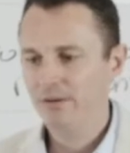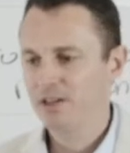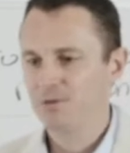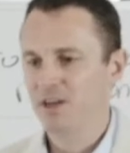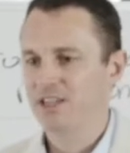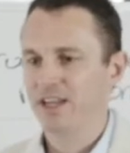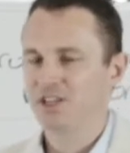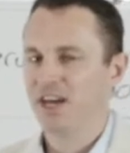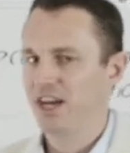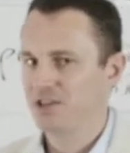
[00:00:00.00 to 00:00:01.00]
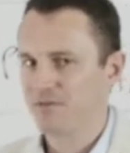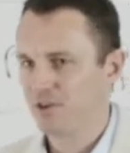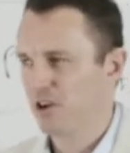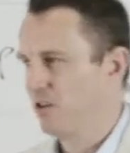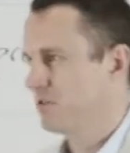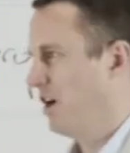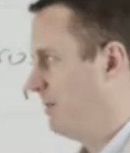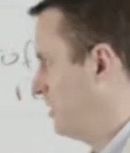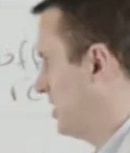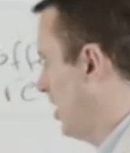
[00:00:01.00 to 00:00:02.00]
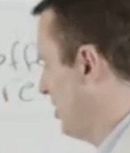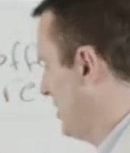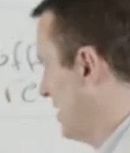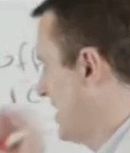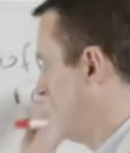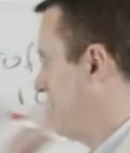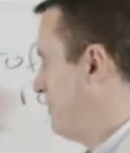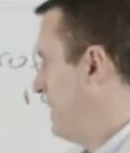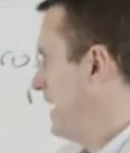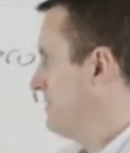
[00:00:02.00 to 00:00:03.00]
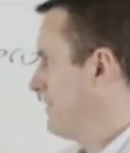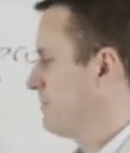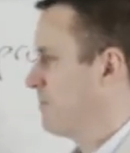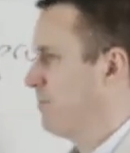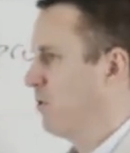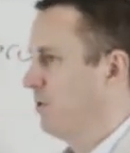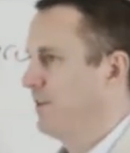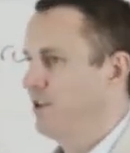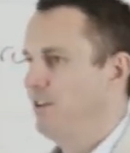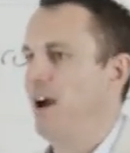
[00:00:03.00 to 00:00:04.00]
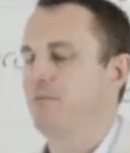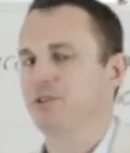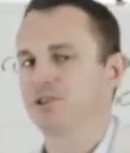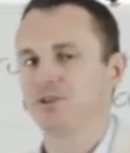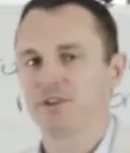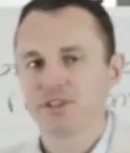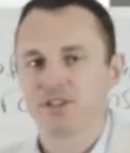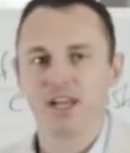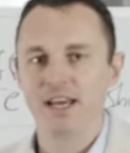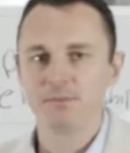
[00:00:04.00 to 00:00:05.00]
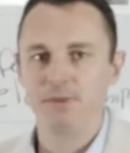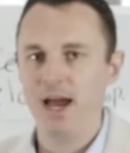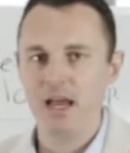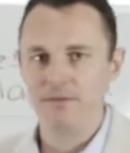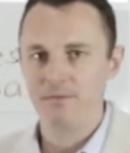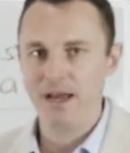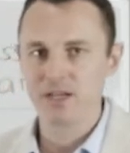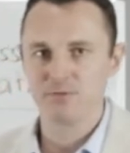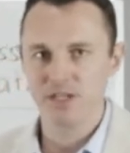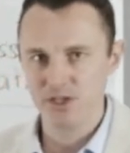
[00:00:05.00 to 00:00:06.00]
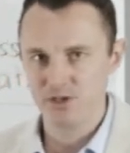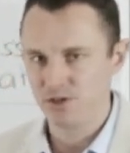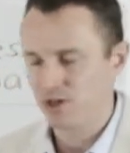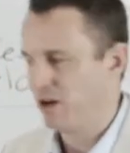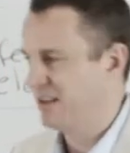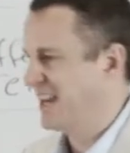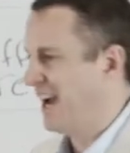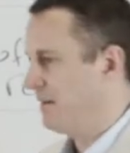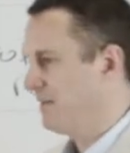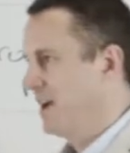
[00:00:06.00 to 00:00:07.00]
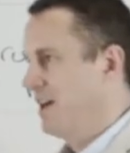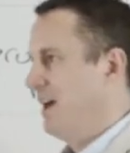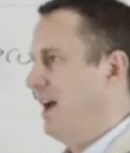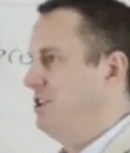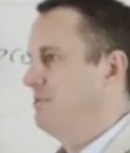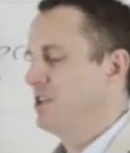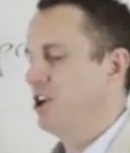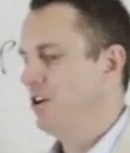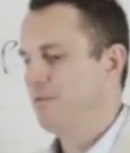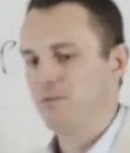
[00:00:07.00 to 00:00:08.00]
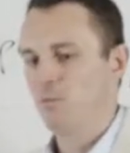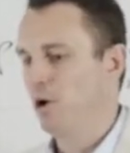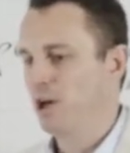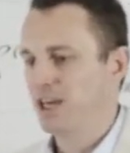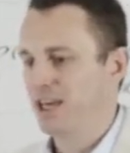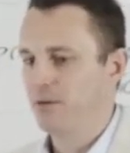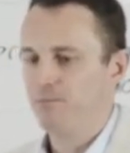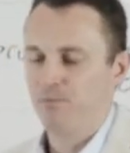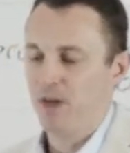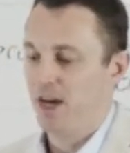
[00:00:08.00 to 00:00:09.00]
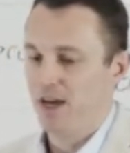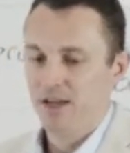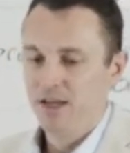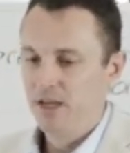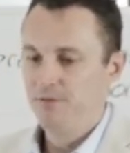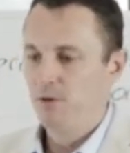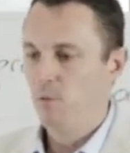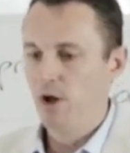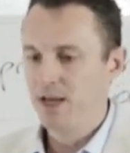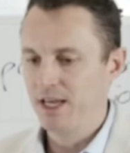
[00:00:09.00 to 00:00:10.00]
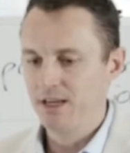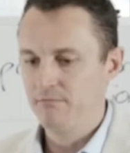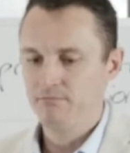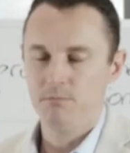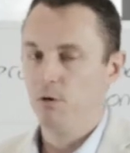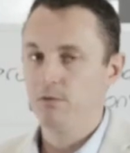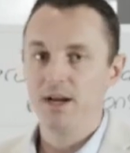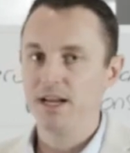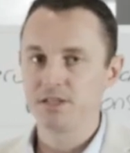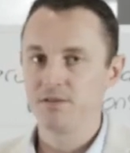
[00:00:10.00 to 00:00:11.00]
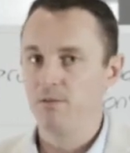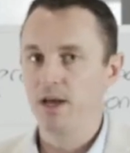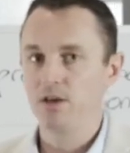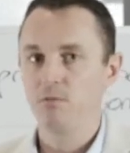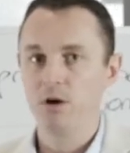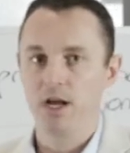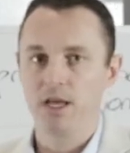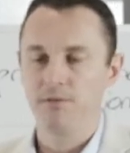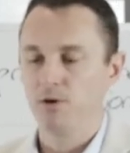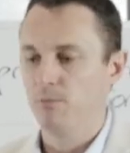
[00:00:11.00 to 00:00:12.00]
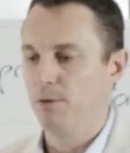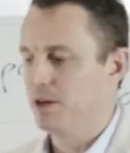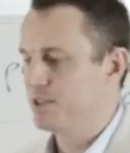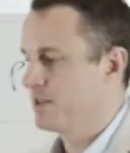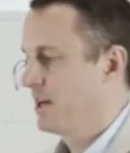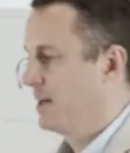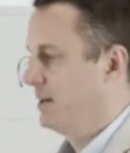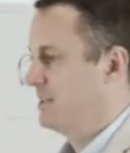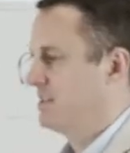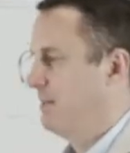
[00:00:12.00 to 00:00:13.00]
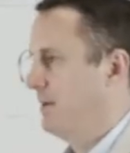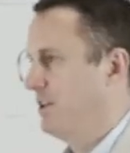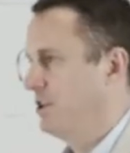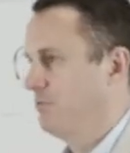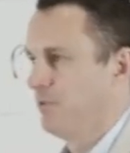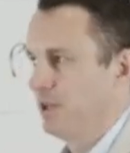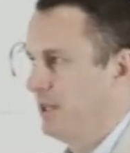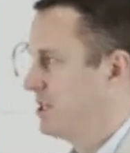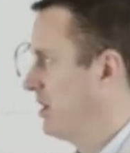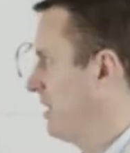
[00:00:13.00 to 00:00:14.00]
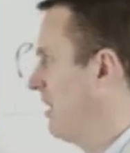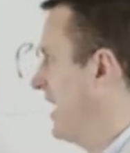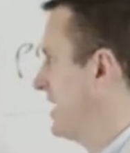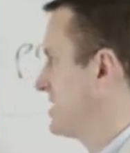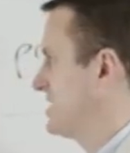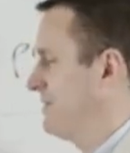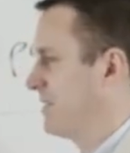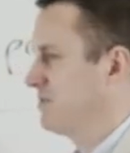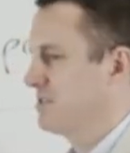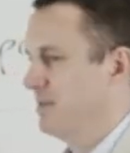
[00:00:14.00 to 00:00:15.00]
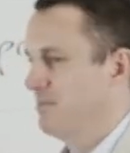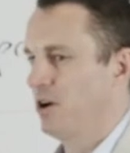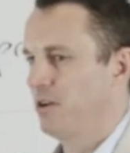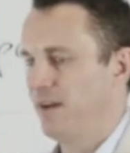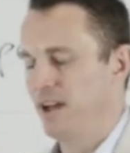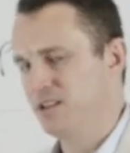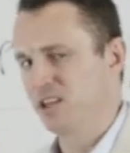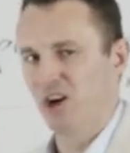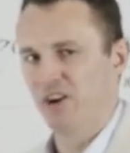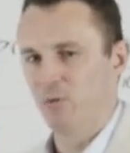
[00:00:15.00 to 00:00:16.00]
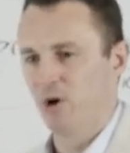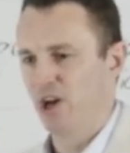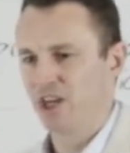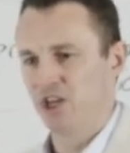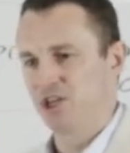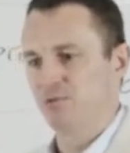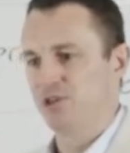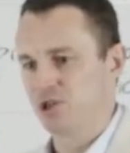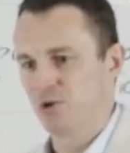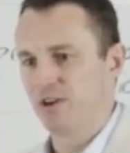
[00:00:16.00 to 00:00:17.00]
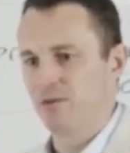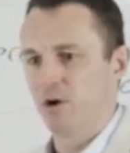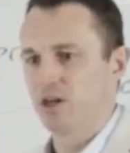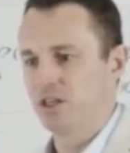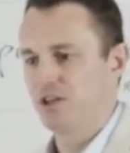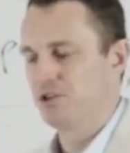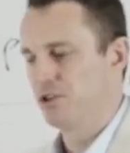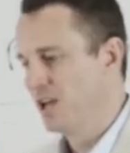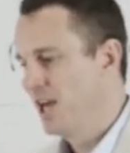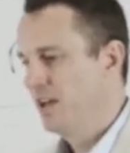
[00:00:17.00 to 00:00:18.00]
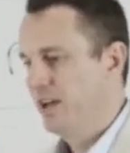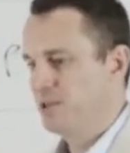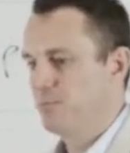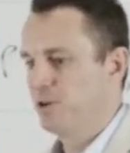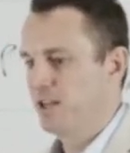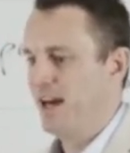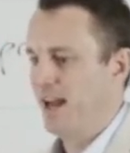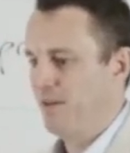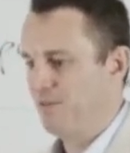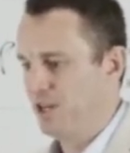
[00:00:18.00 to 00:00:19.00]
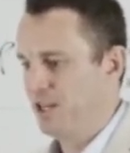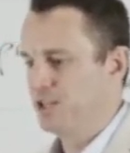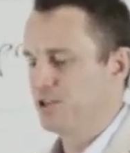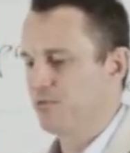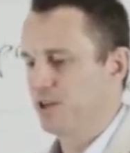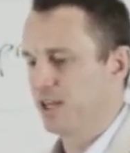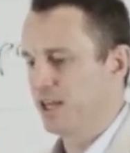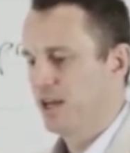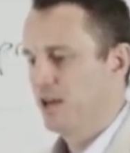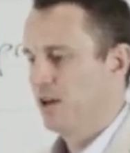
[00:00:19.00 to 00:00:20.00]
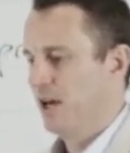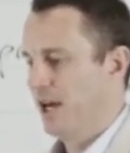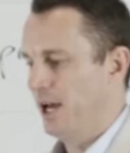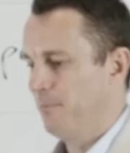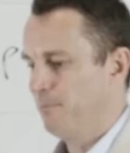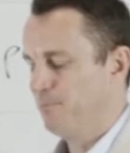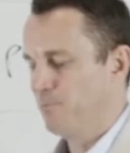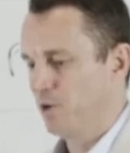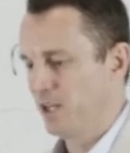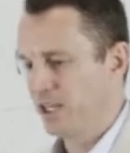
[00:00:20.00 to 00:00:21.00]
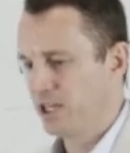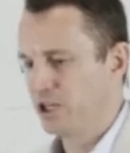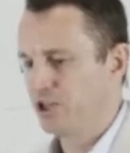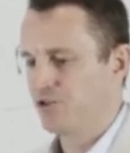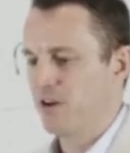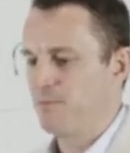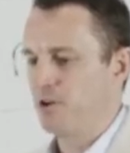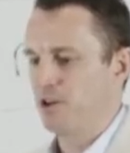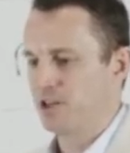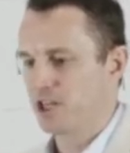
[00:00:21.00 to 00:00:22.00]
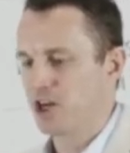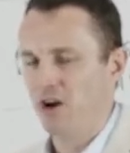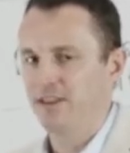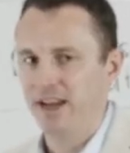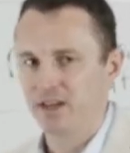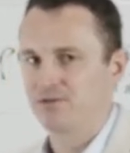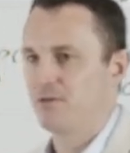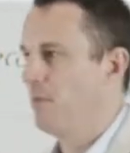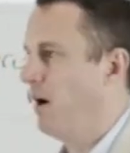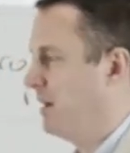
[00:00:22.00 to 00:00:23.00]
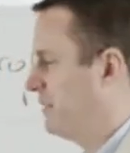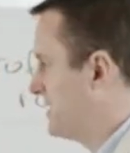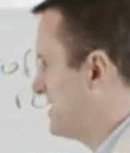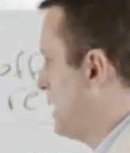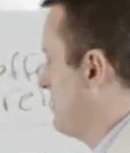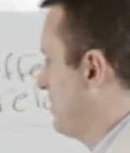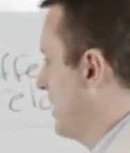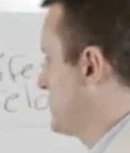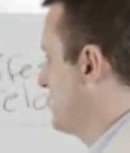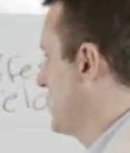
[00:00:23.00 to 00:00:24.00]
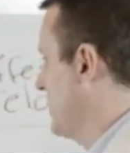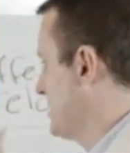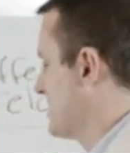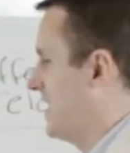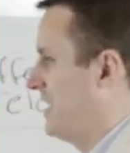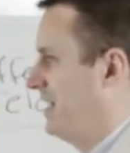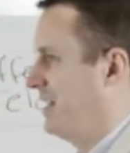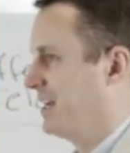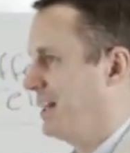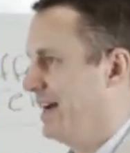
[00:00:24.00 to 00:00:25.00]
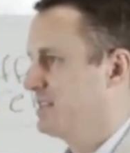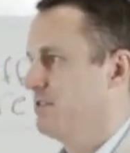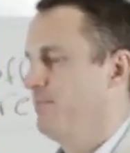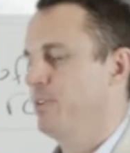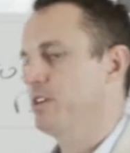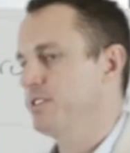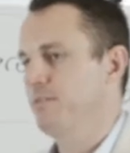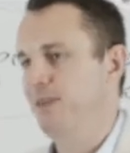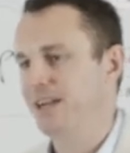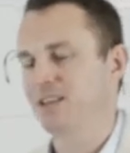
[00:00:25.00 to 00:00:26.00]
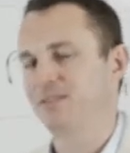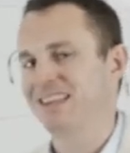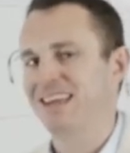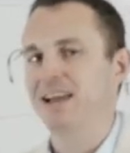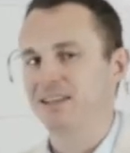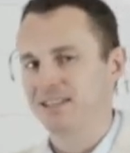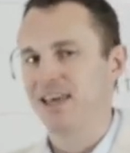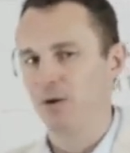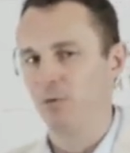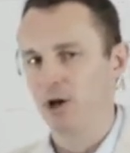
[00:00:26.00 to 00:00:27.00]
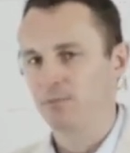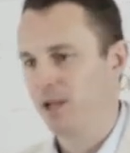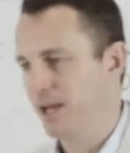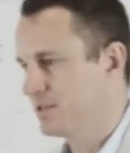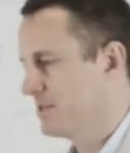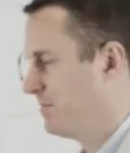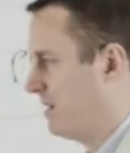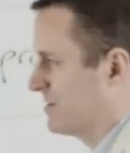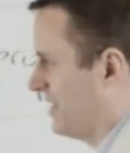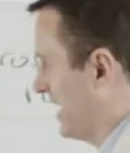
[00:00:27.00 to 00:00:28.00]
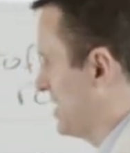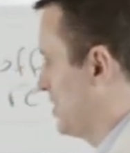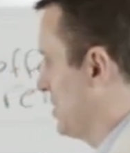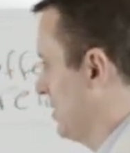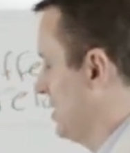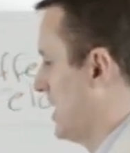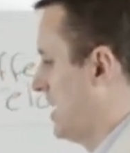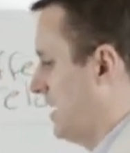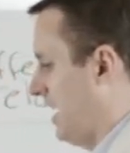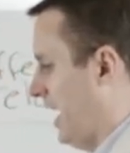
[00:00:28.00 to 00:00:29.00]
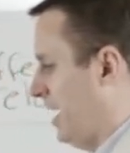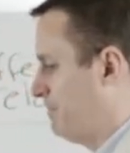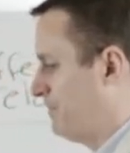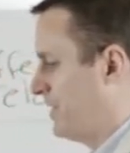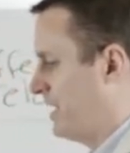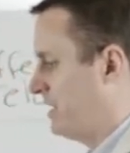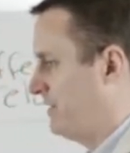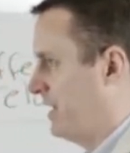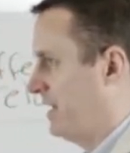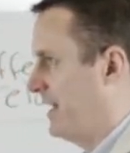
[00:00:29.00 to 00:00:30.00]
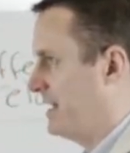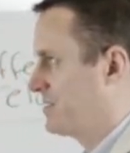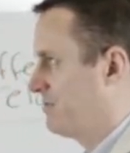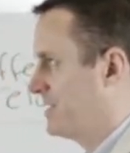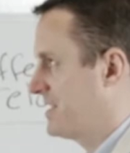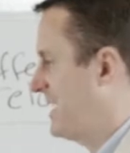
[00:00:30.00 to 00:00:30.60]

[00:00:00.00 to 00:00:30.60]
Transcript: anyone who's worked in education for a long time would know that the better the rapport that you have with students, the less behaviour management issues you're going to have. And you would know from working, uh, if you work in, well, regardless of where you work, if your boss is someone that you really don't like, it's difficult to be motivated to go to work and to enjoy the work that you do and to put in that effort and to really, um, really contribute and to go that extra mile. And the same applies for kids in a classroom because effectively that is their workplace as well. So I guess you could um, think of it in that sort of